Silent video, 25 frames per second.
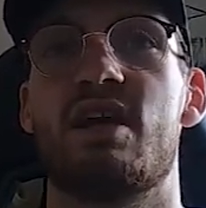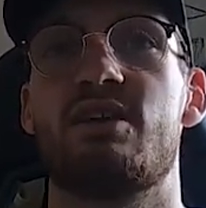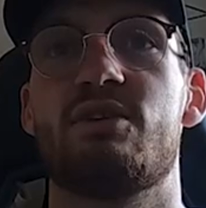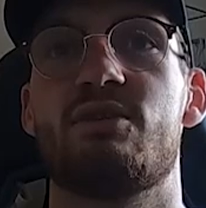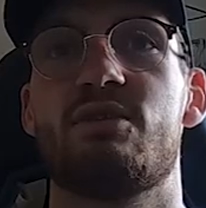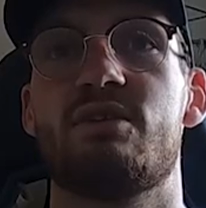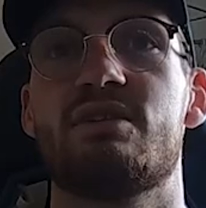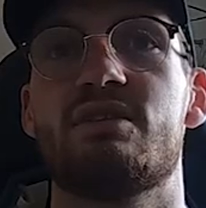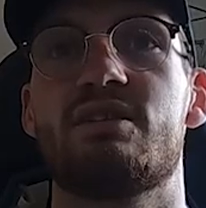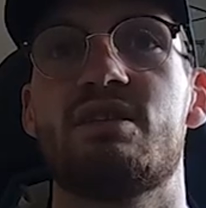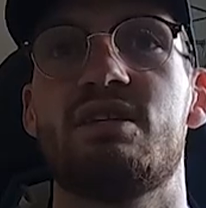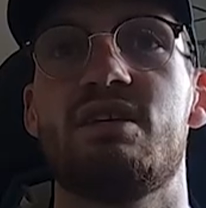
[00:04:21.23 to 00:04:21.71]
Like
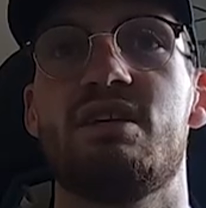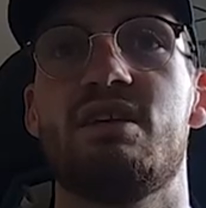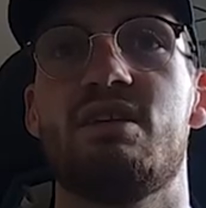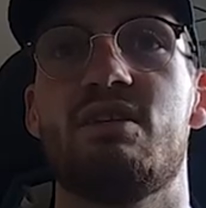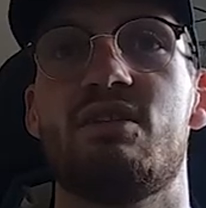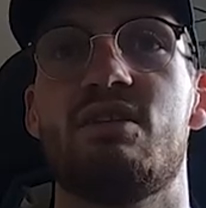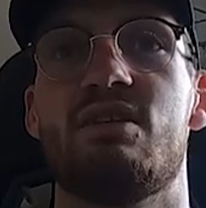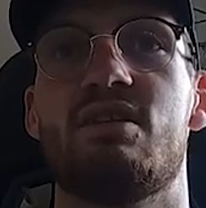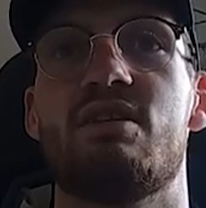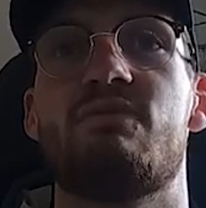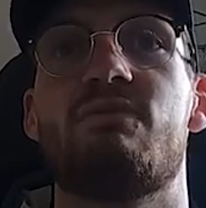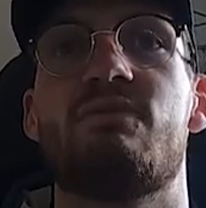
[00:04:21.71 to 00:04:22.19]
you can see
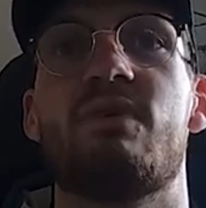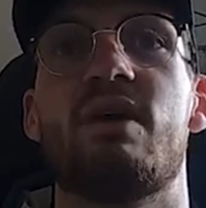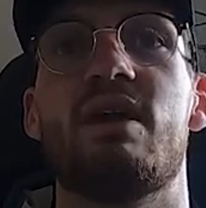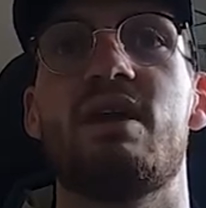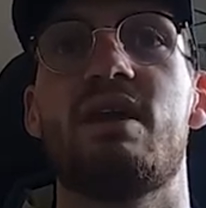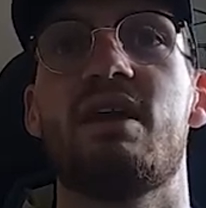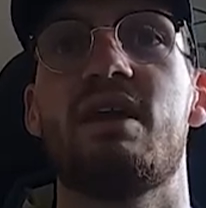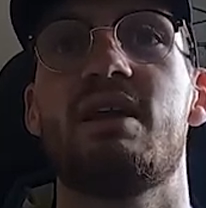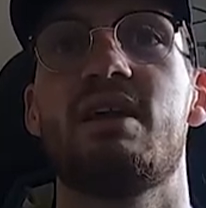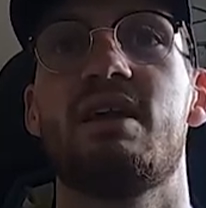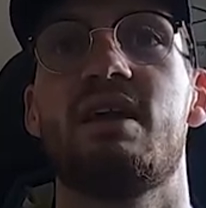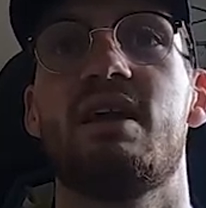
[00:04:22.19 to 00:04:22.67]
here, the
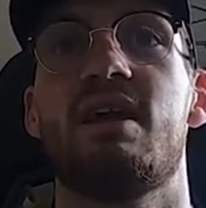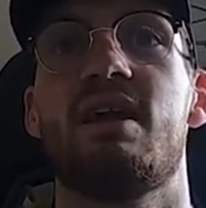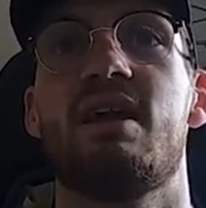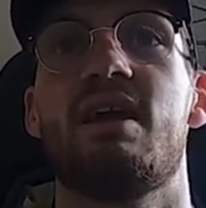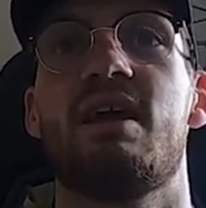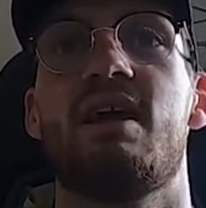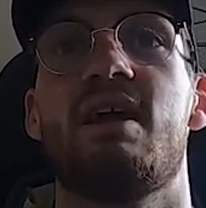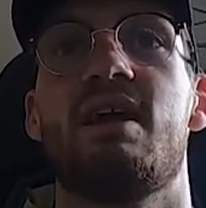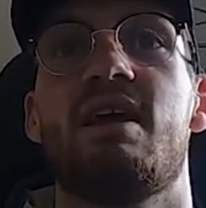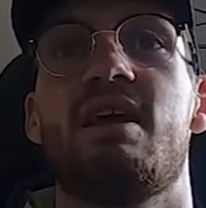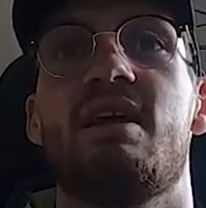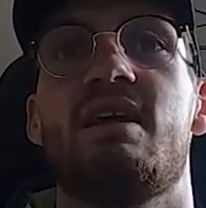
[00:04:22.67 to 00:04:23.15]
defending,
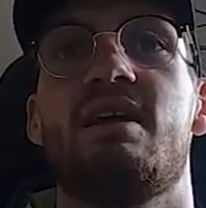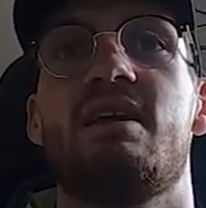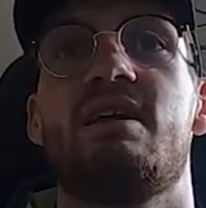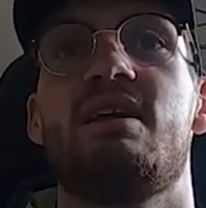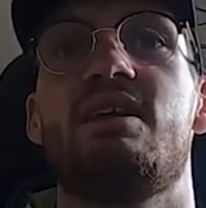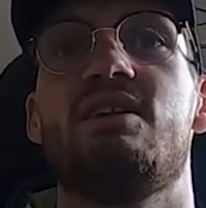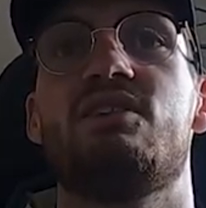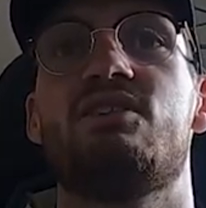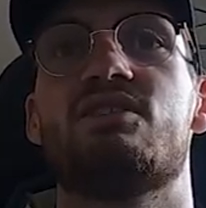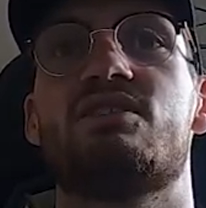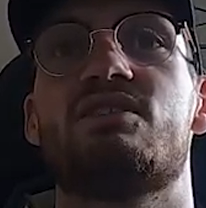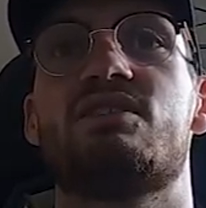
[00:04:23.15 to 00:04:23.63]

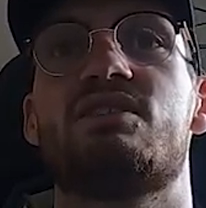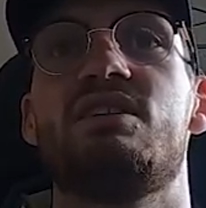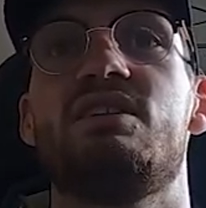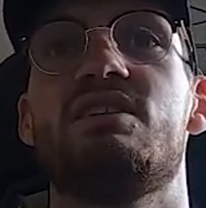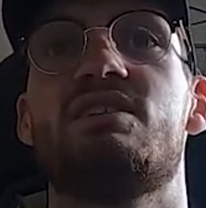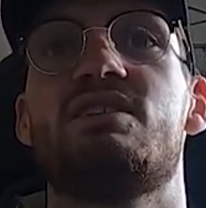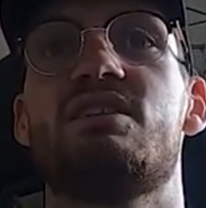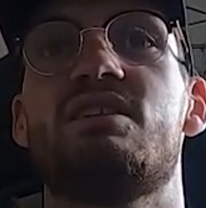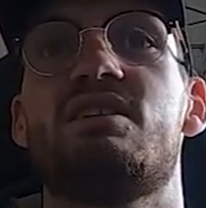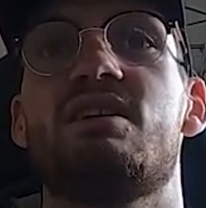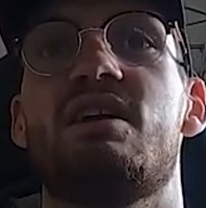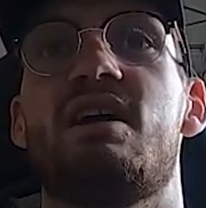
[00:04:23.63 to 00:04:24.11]
he just
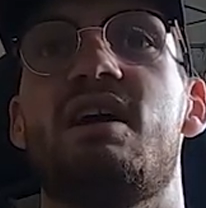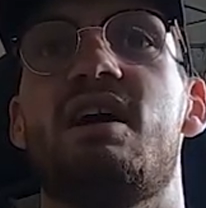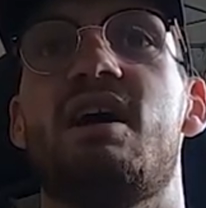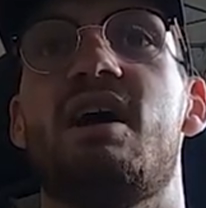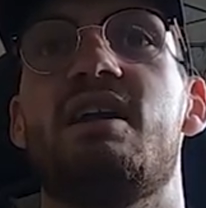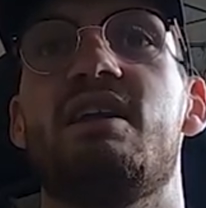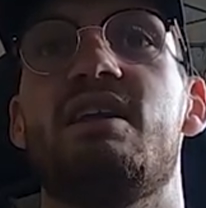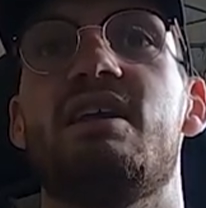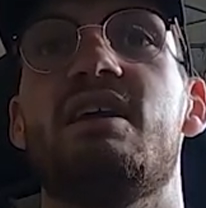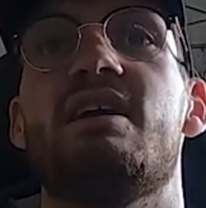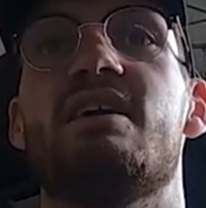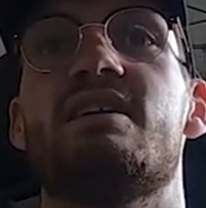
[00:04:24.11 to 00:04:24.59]
sees it
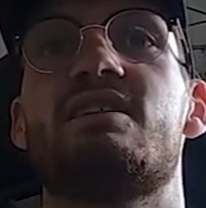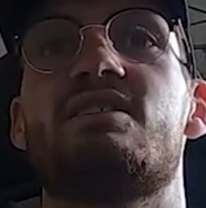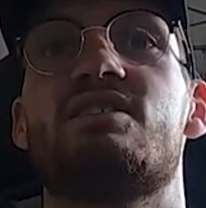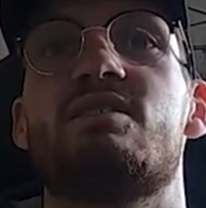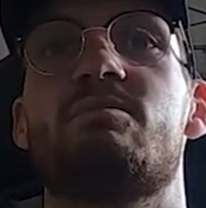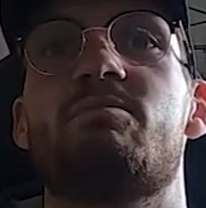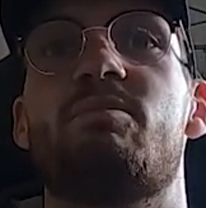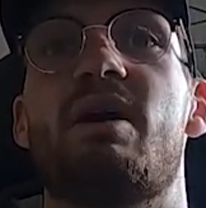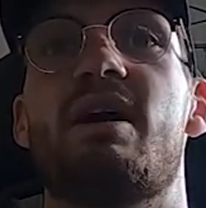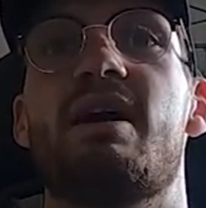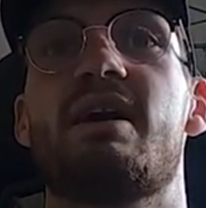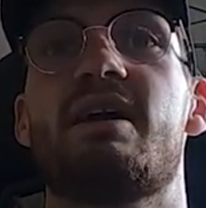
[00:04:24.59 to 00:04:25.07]
and he
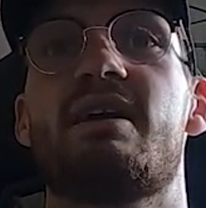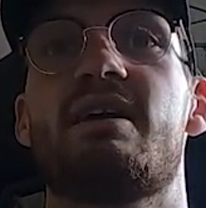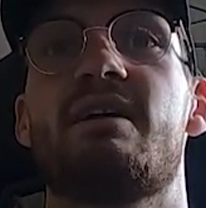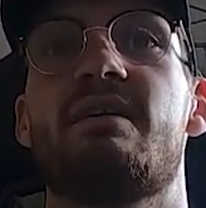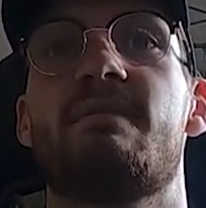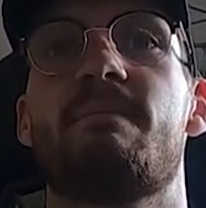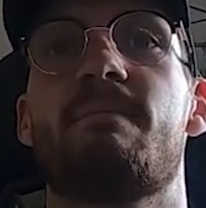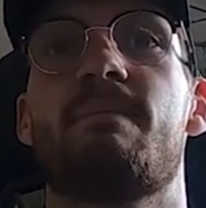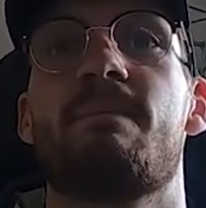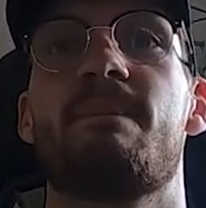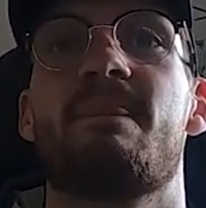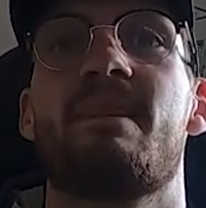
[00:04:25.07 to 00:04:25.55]
hits it
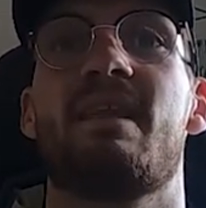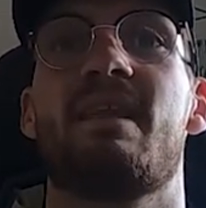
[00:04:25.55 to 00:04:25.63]
back.